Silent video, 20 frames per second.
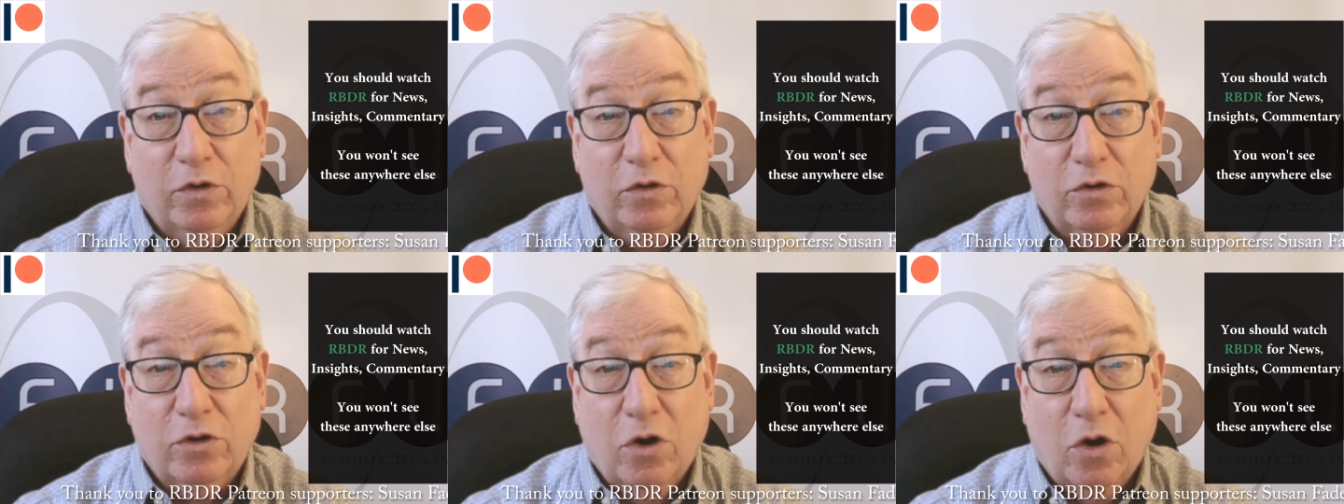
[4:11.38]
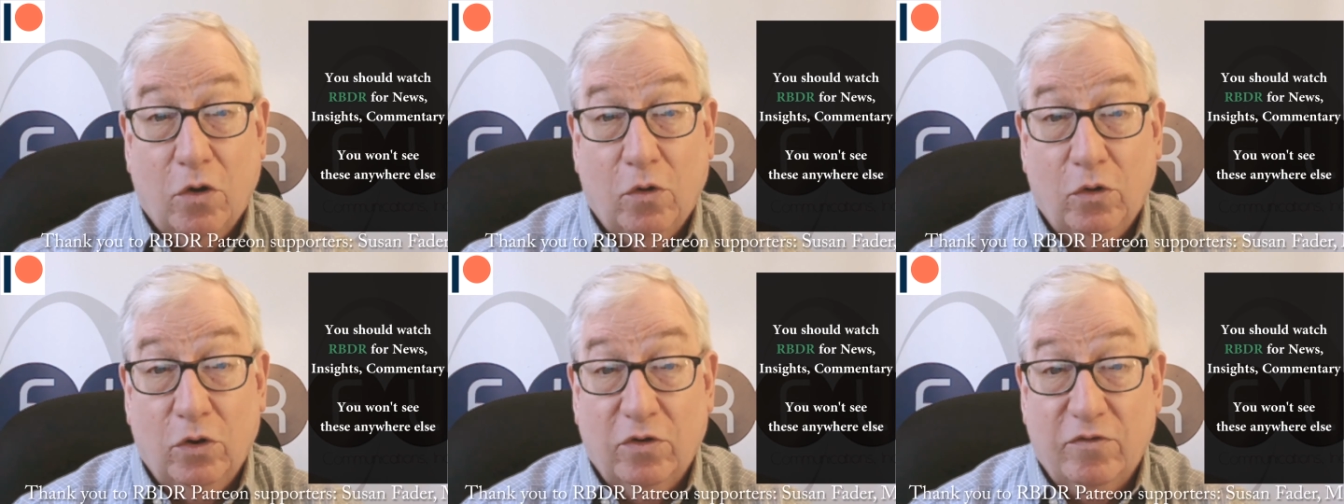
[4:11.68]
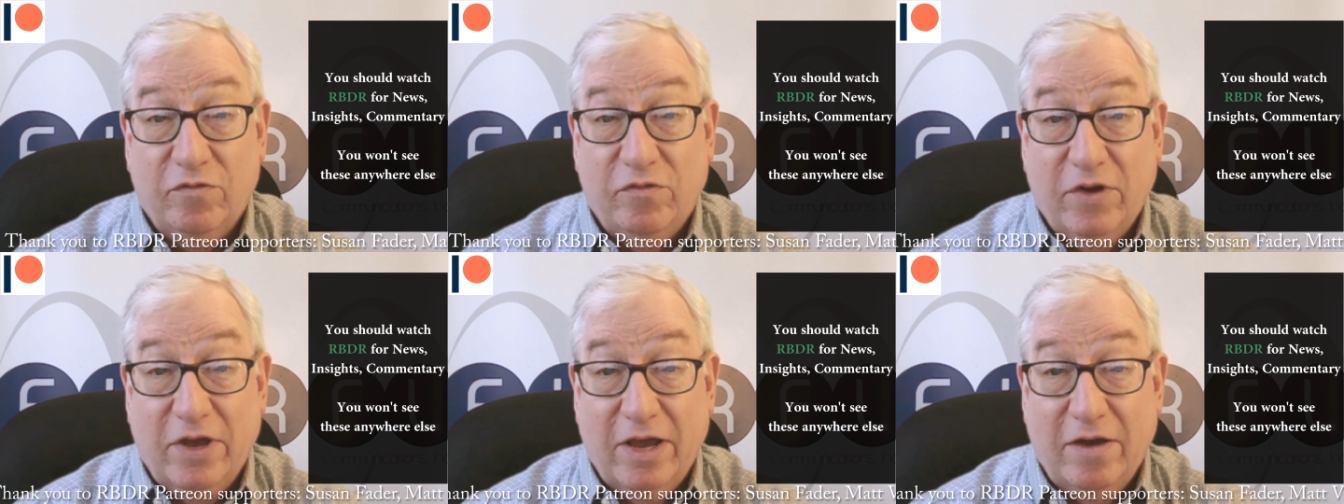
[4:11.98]
goal
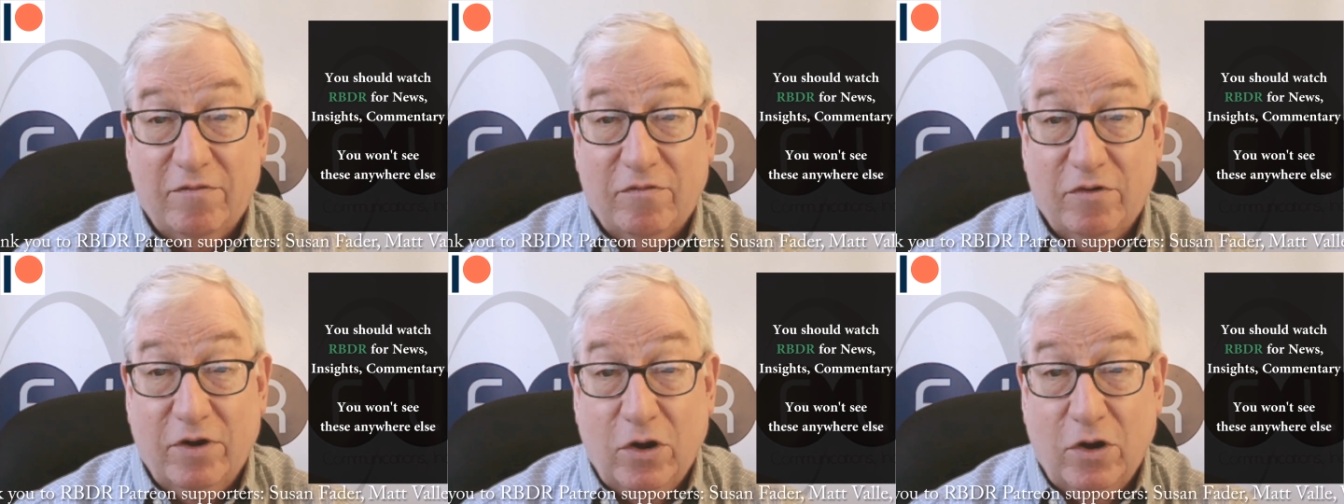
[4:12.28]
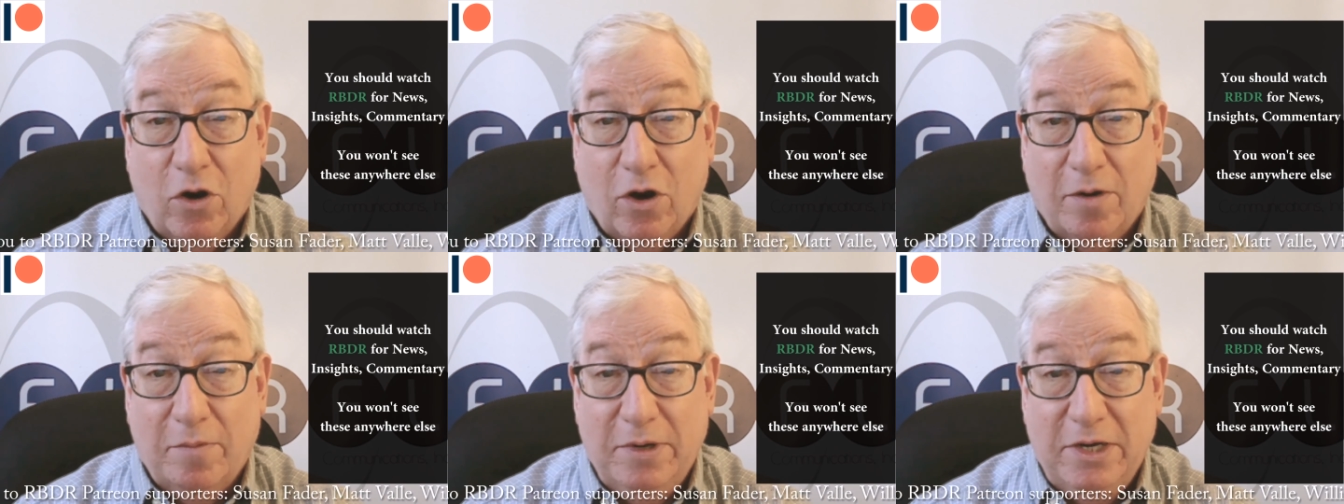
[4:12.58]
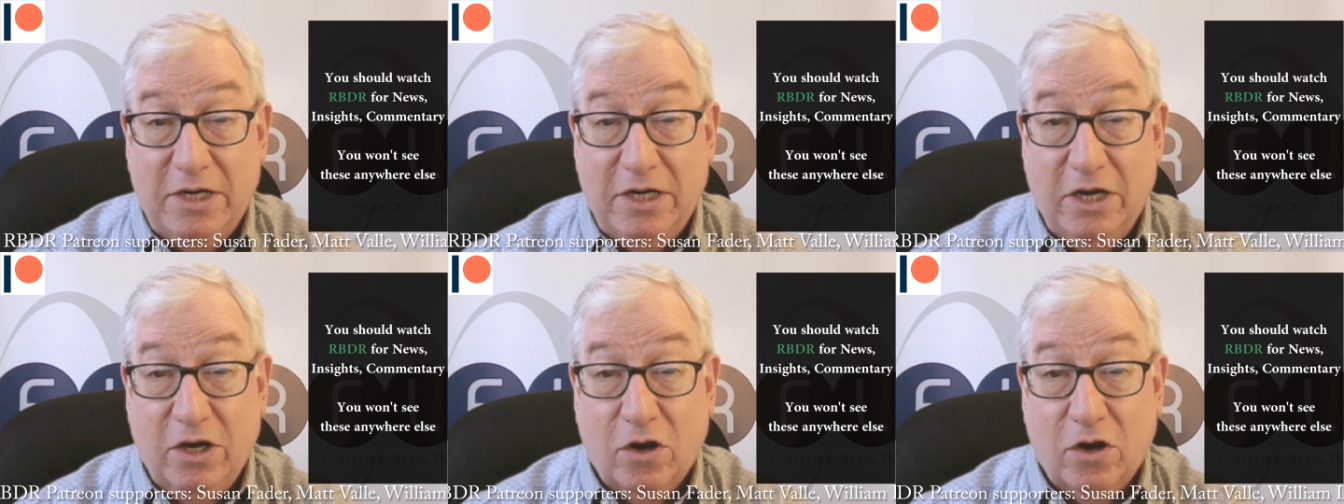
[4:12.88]
of every
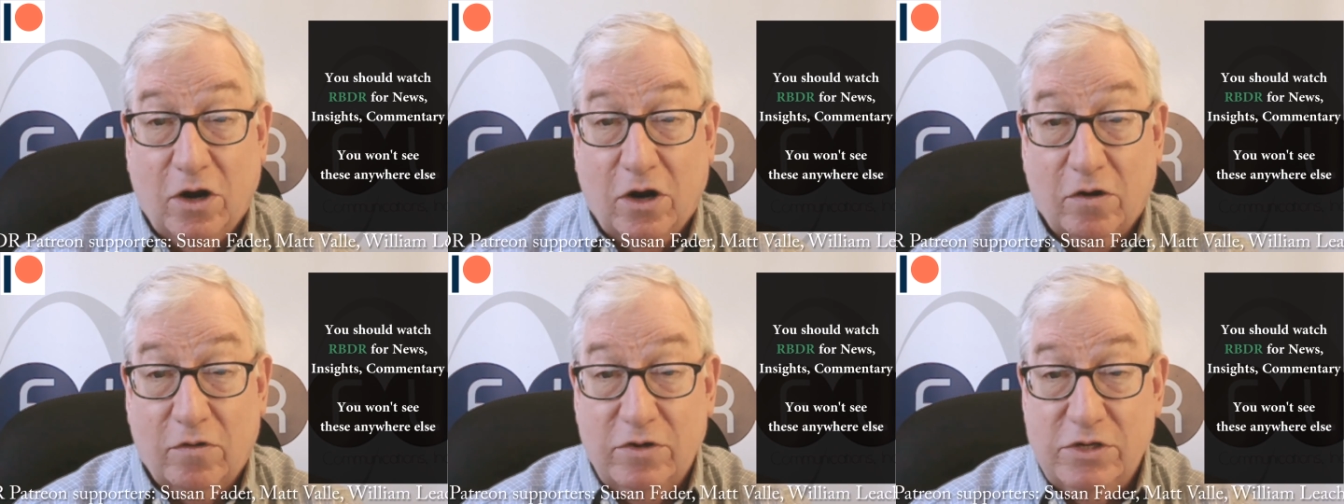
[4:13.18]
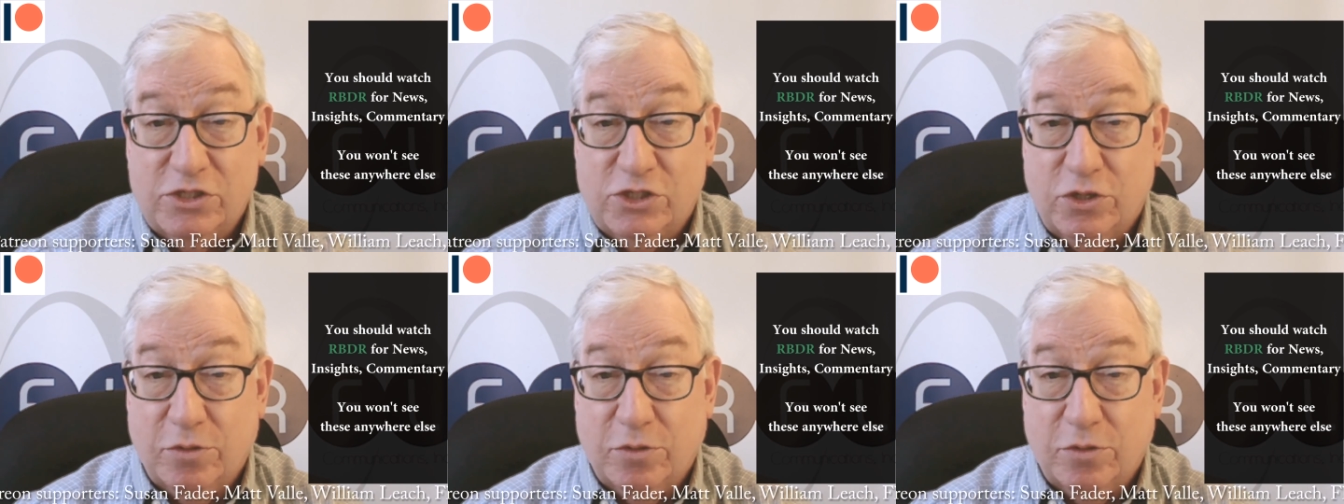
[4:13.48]
RBDR is